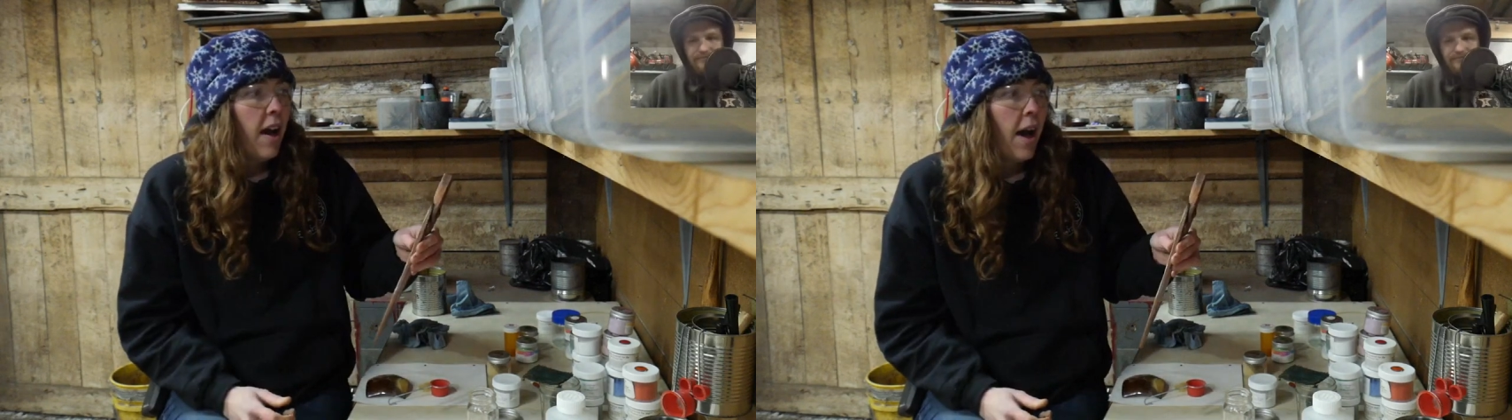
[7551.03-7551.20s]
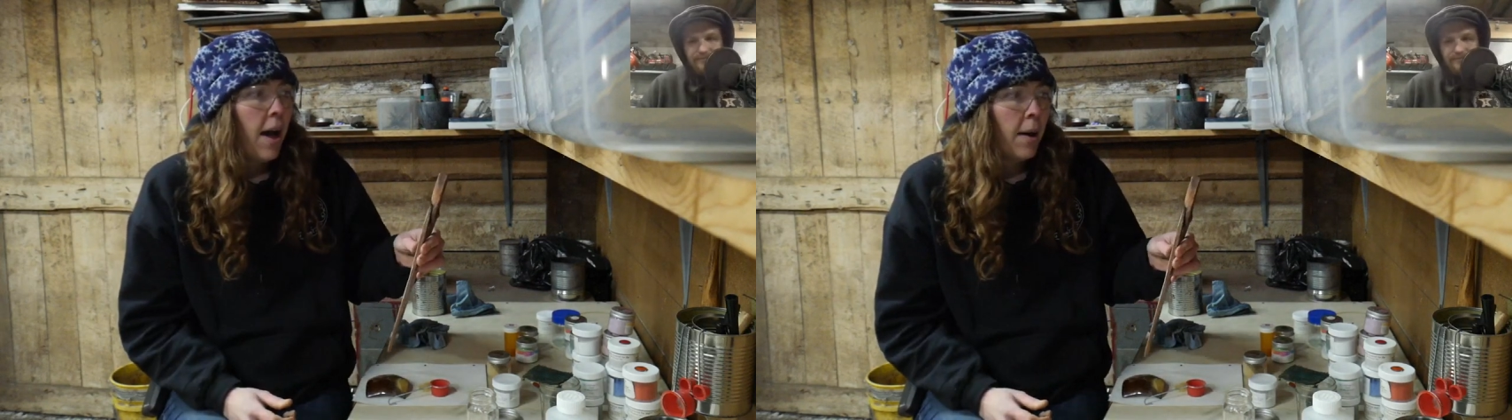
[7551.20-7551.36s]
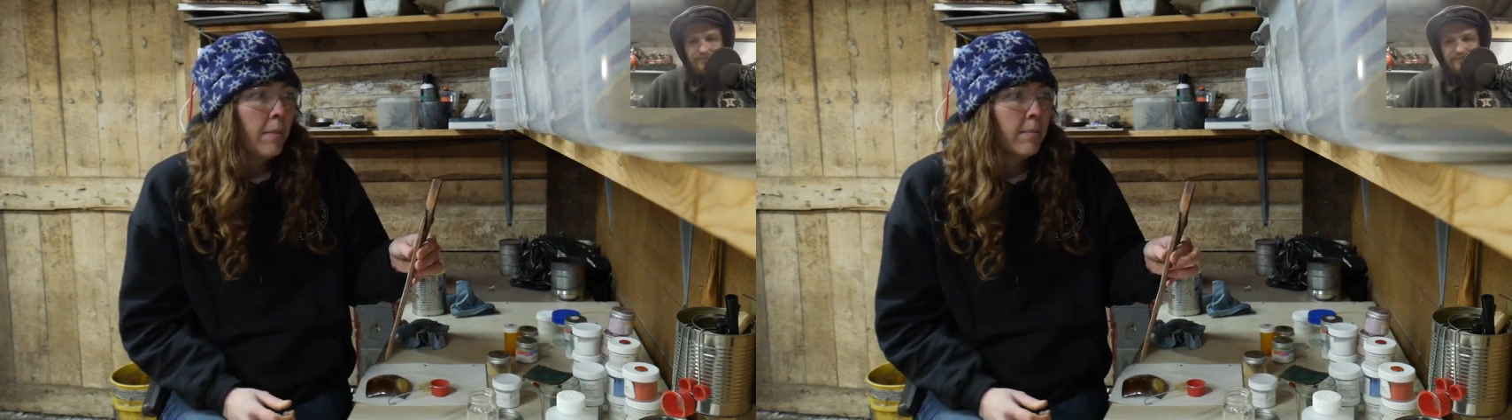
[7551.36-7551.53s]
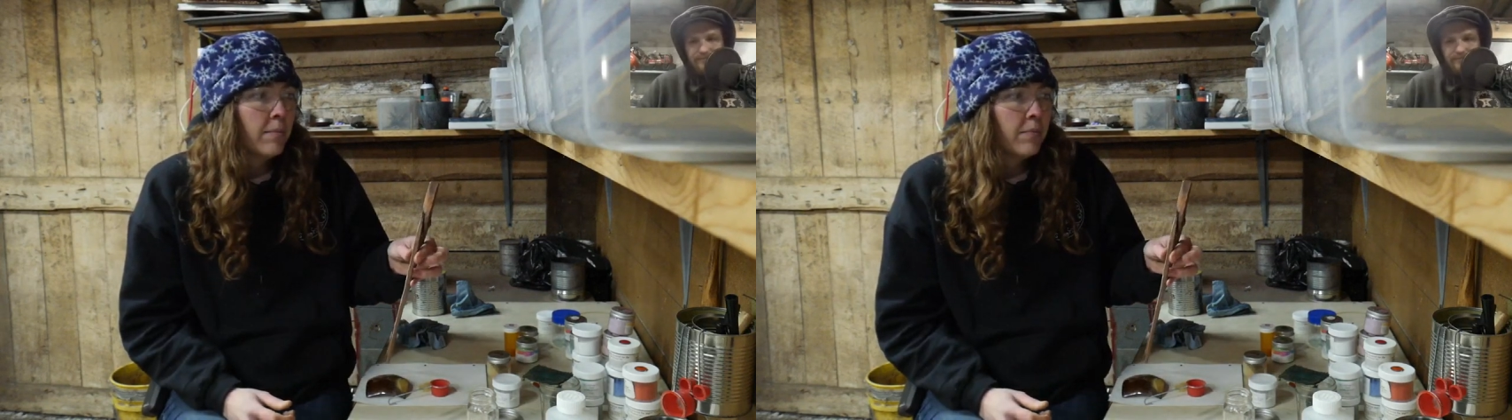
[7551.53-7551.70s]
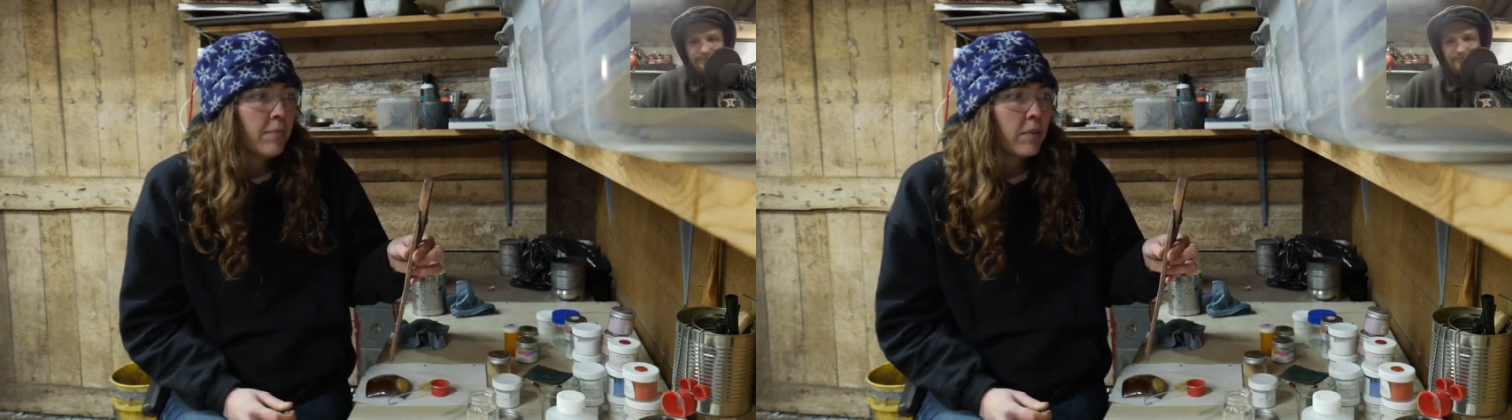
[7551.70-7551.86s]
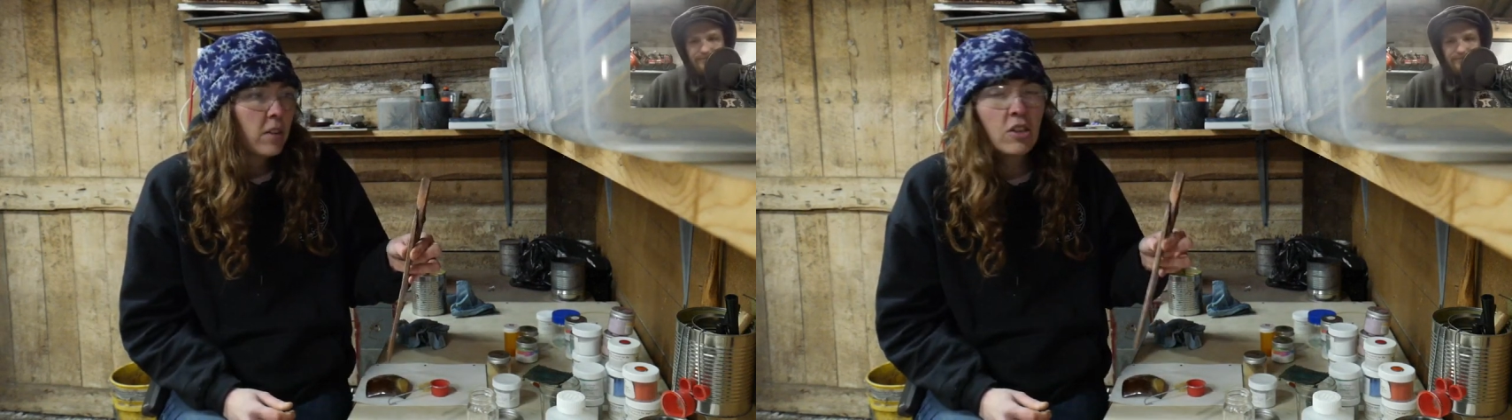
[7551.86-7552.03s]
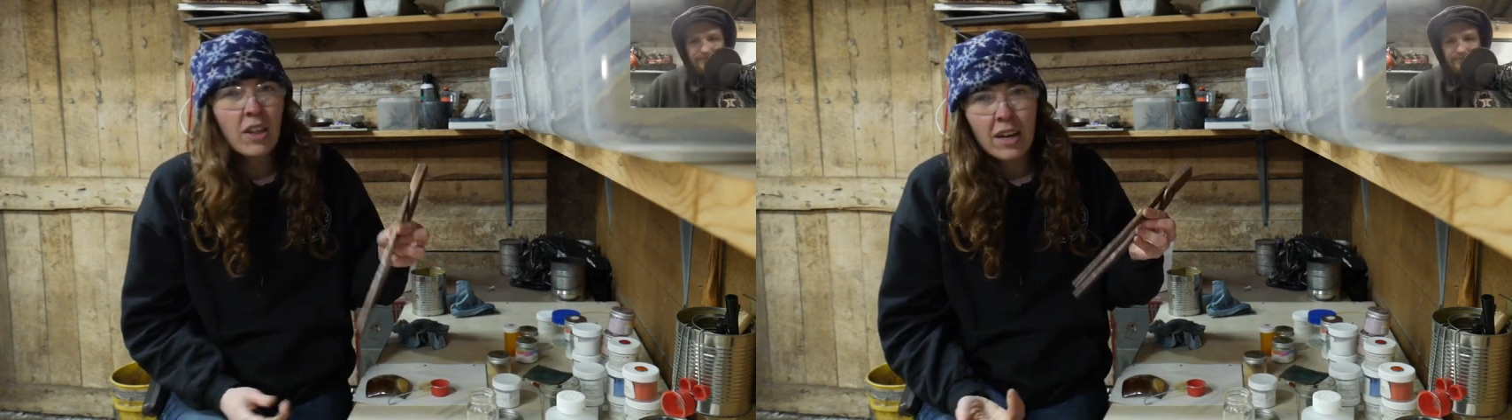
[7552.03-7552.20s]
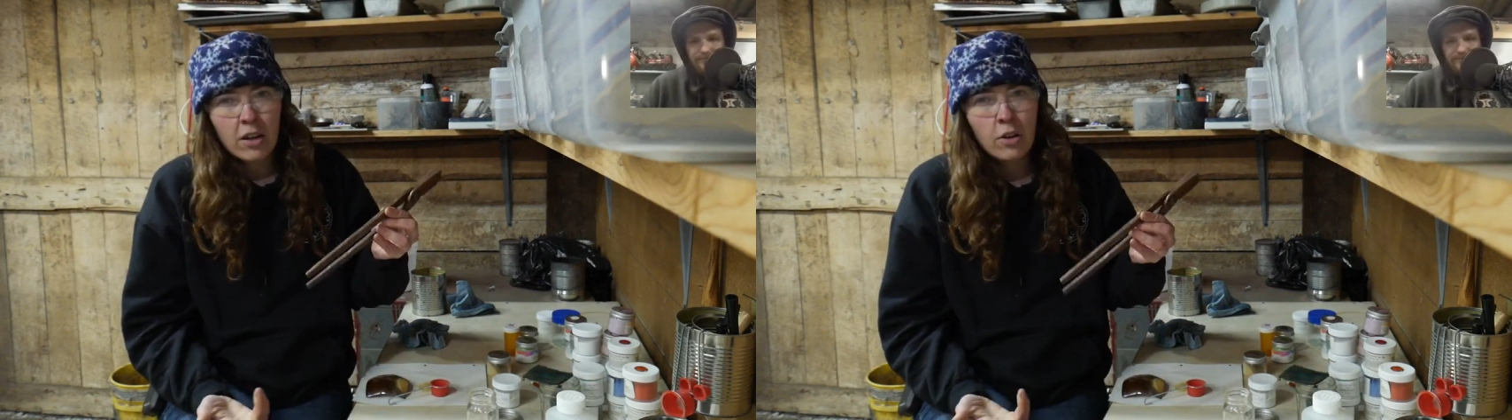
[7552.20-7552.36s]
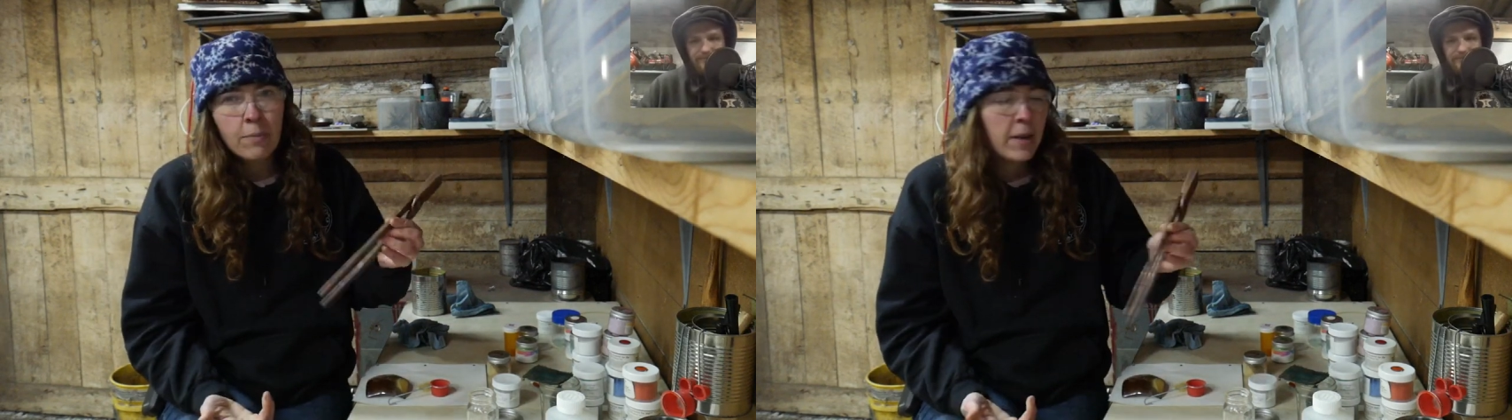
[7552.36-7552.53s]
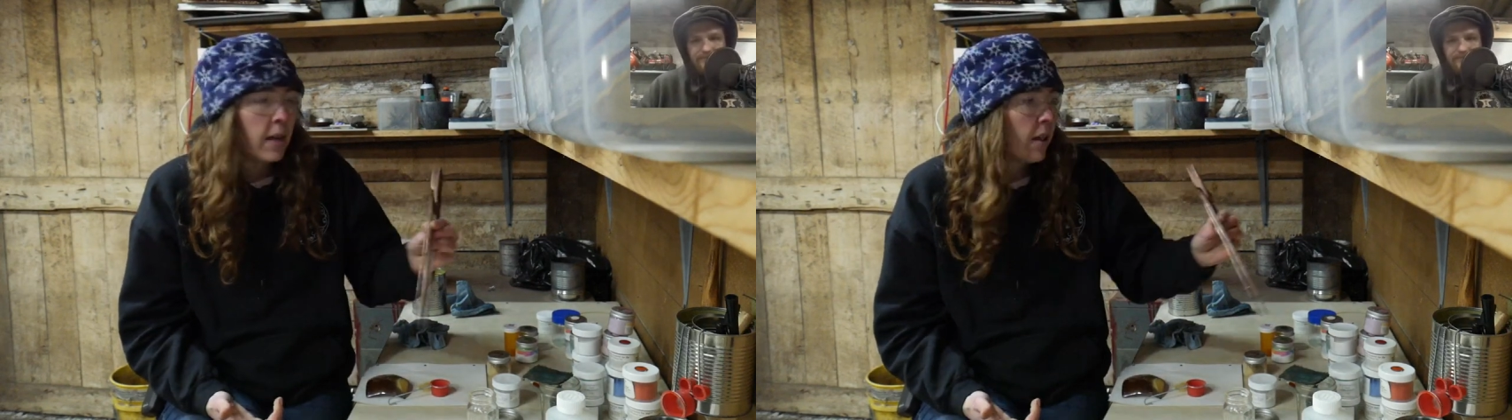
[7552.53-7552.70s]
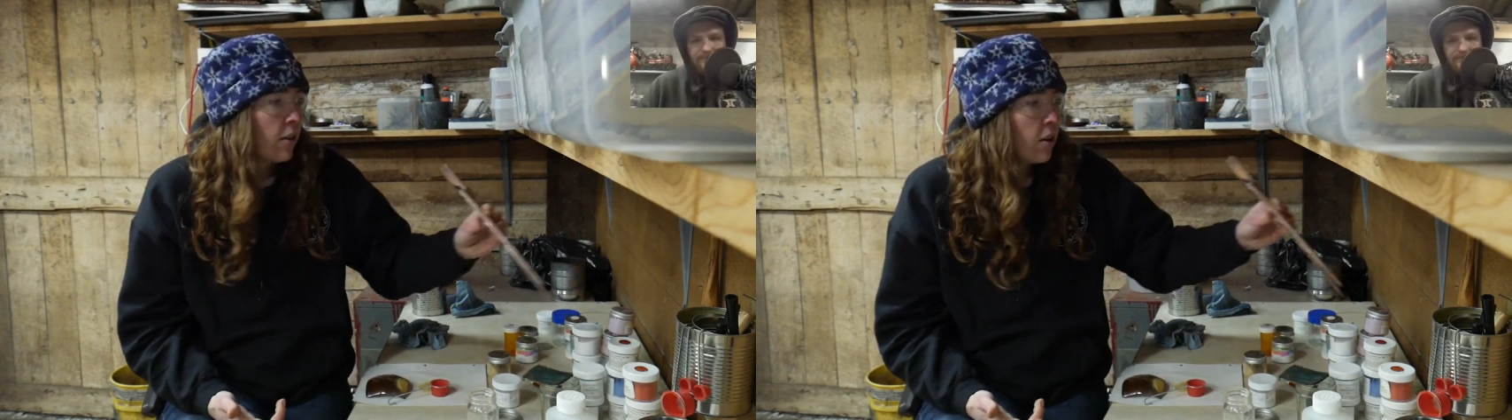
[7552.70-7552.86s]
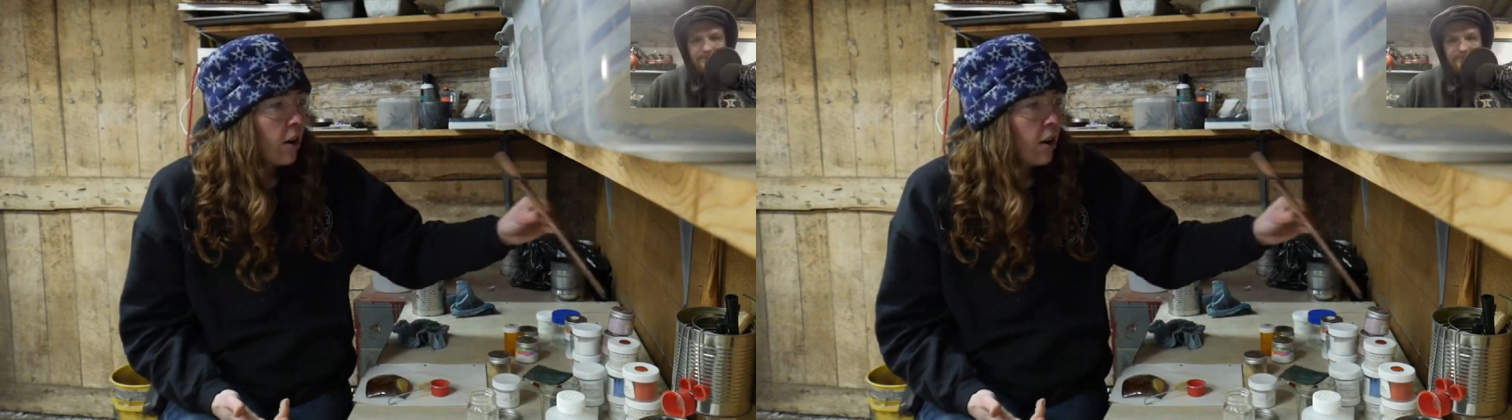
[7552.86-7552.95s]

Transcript: Um, so that could be another